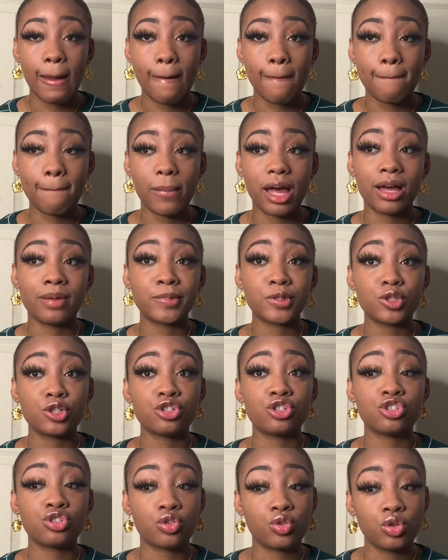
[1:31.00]
but I'ma just
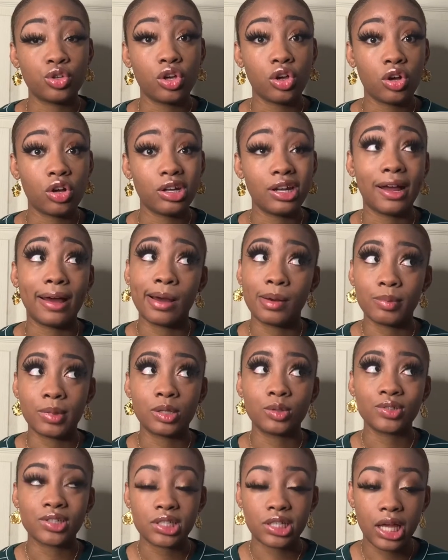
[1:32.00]
show y'all that I'm
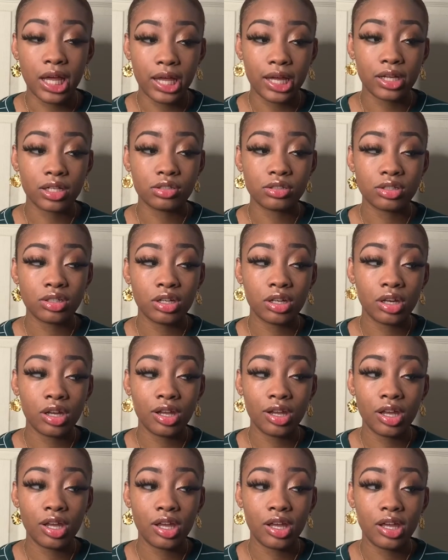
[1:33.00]
outside
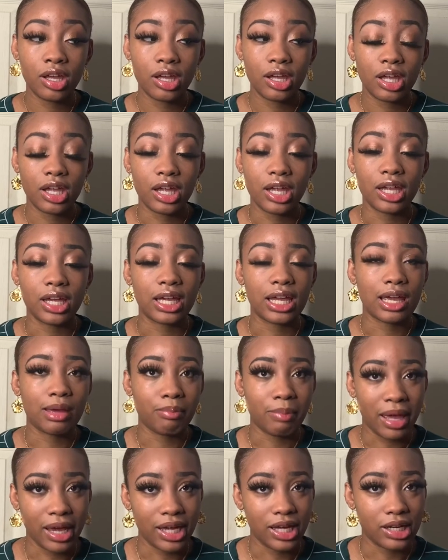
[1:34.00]
and get
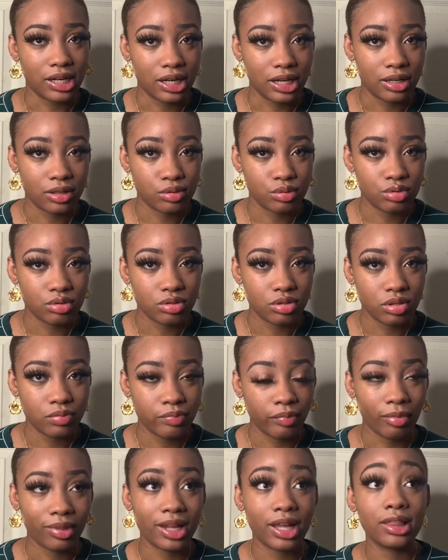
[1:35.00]
back in the house.
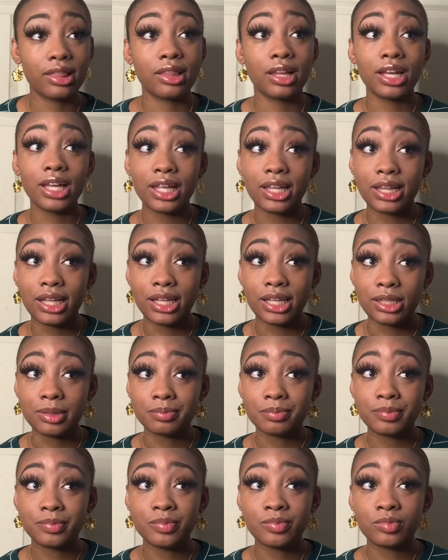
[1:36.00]
Luckily,
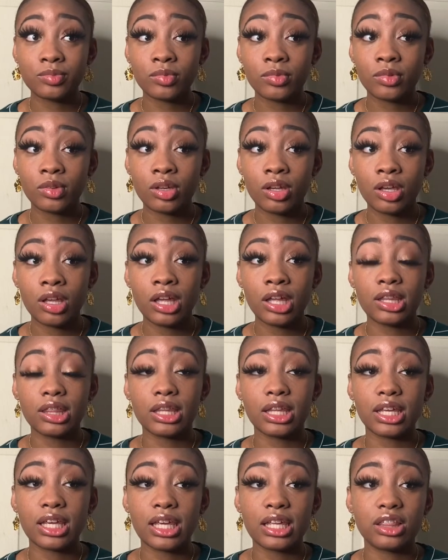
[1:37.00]

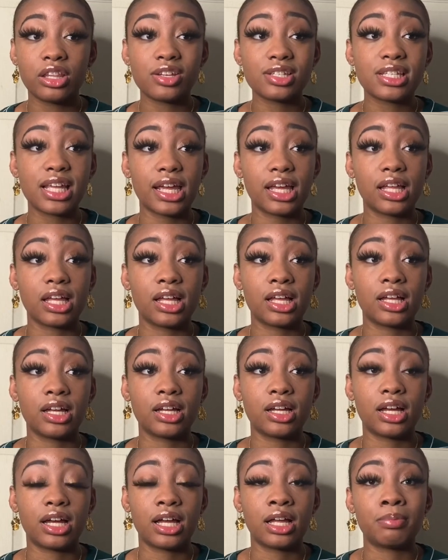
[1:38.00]
the there's like a,
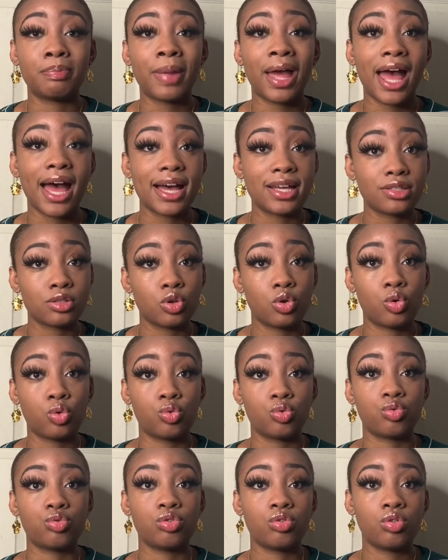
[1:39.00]
a
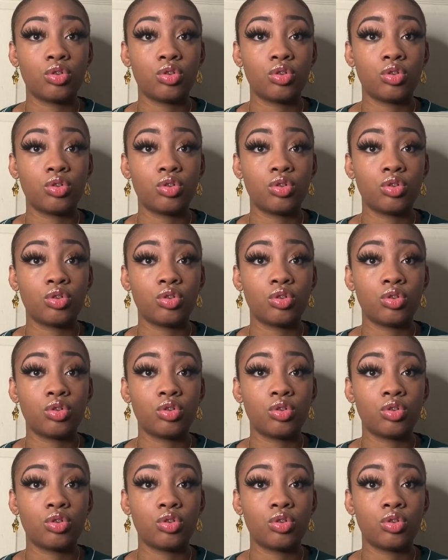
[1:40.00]
passcode